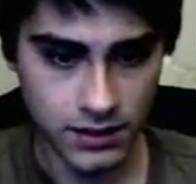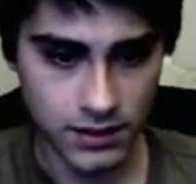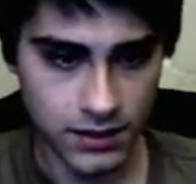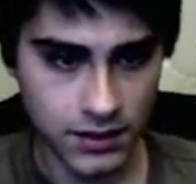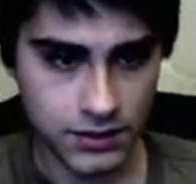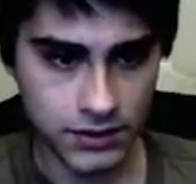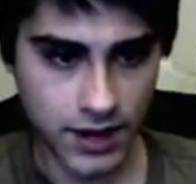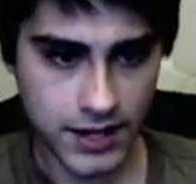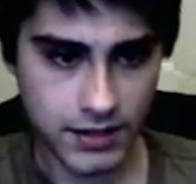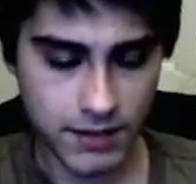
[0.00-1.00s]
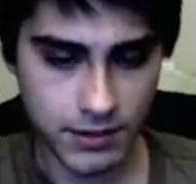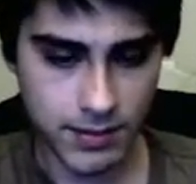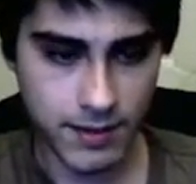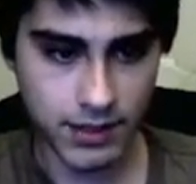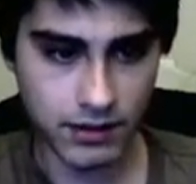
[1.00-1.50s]
So actually I'm
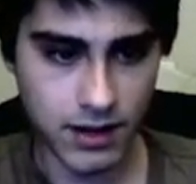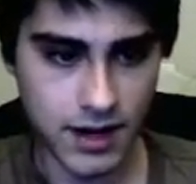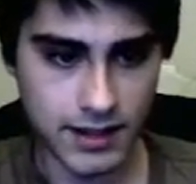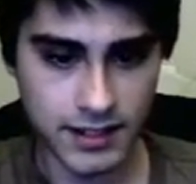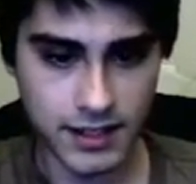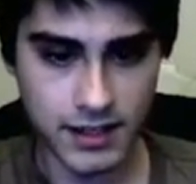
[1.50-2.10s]
spamming a lot here.